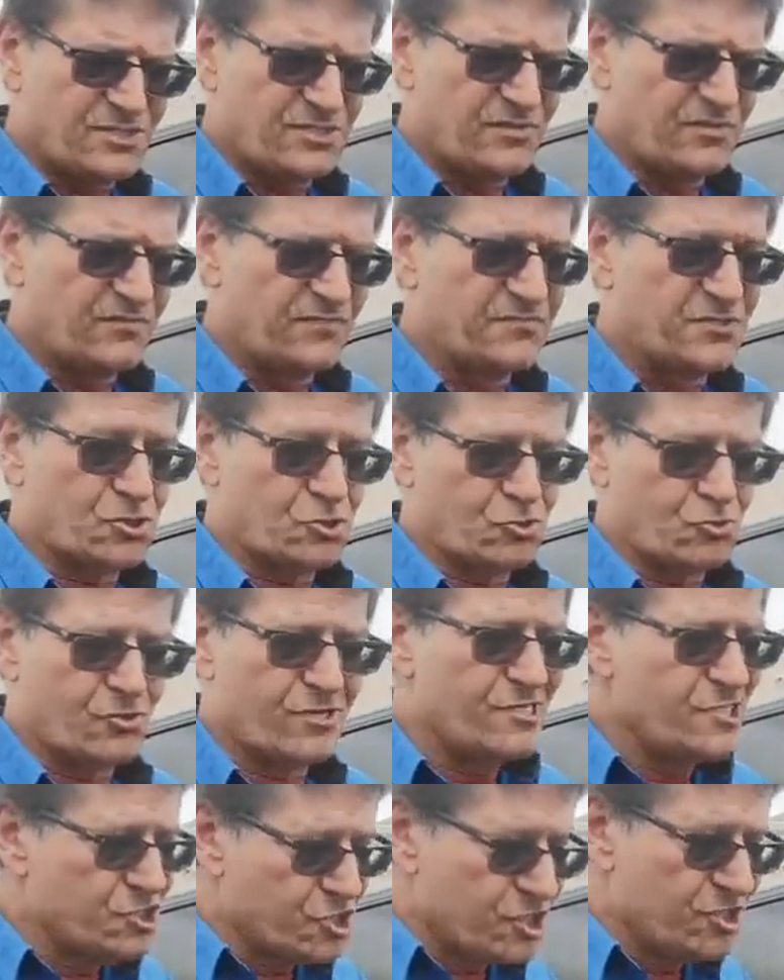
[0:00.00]
of
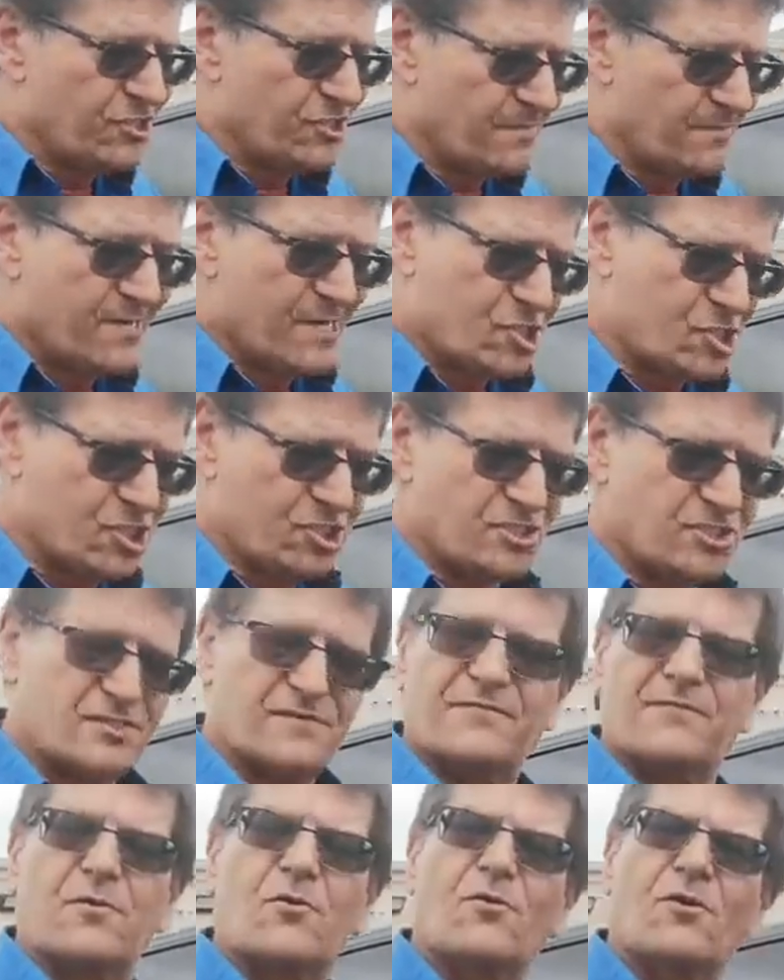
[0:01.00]
stringent emissions,
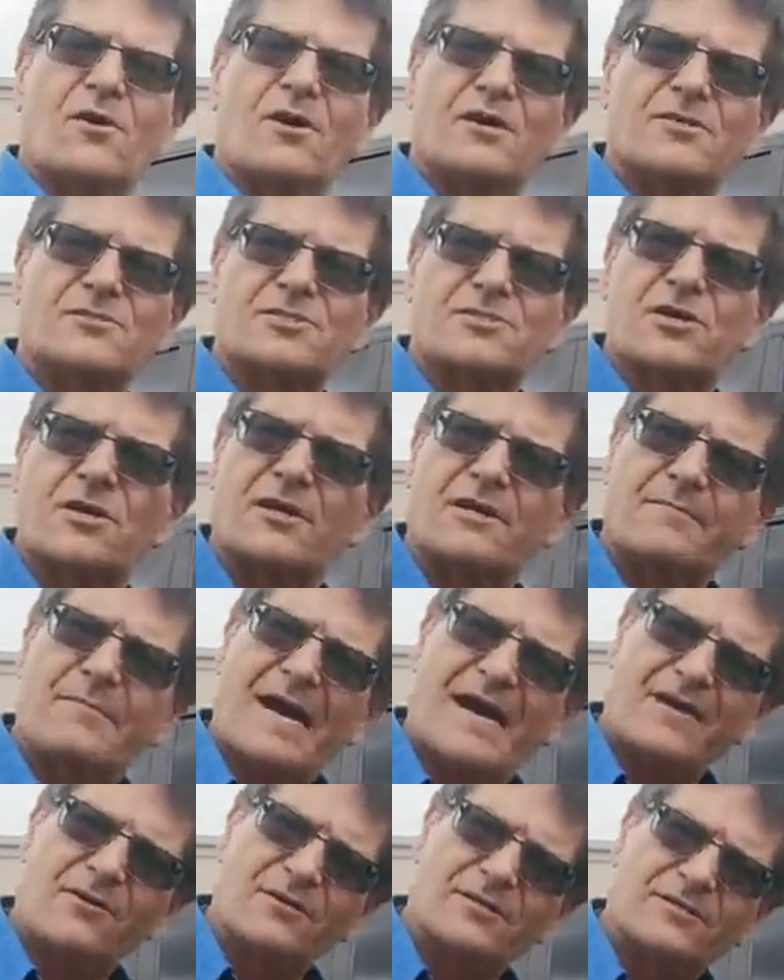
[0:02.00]
of course, cutting
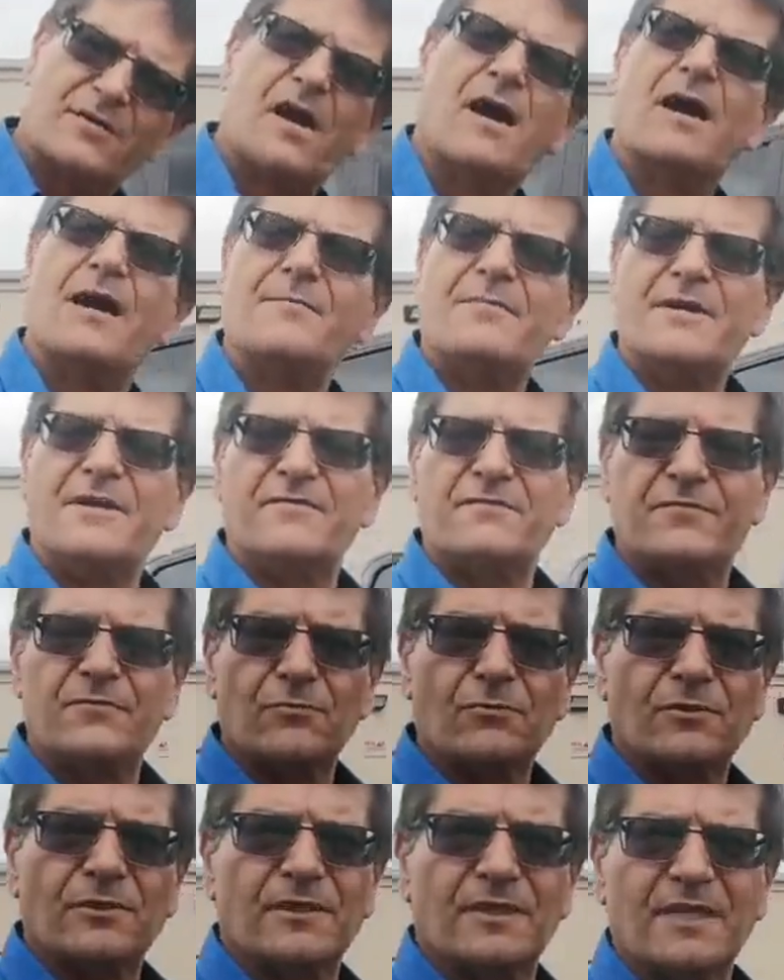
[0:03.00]
back on timing,
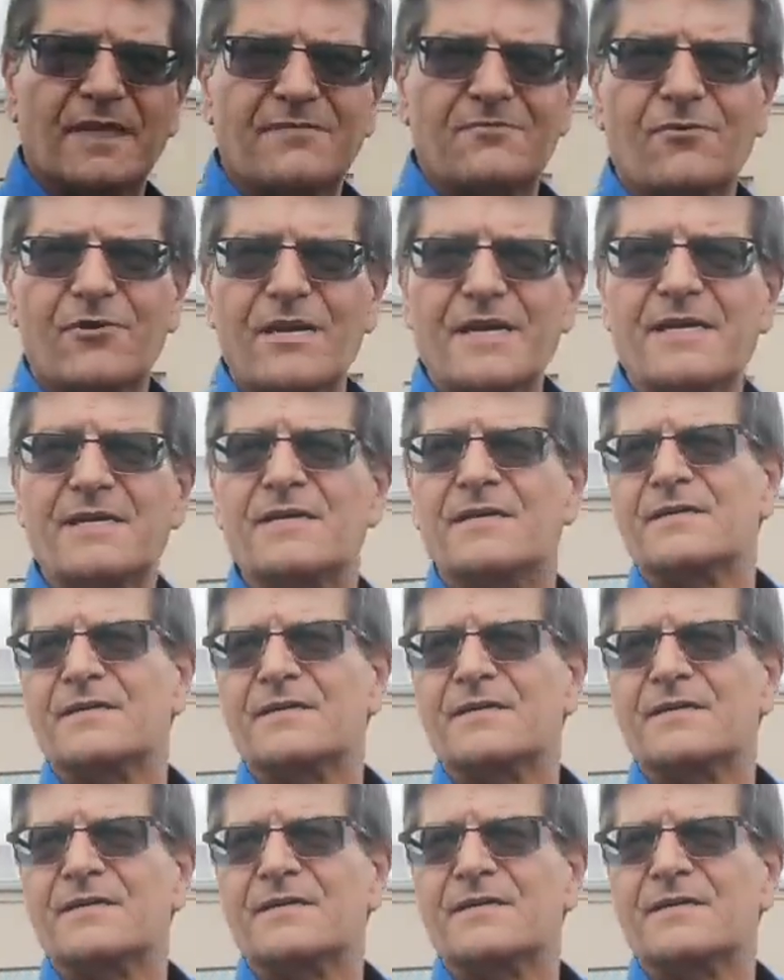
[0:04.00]
fuel delivery.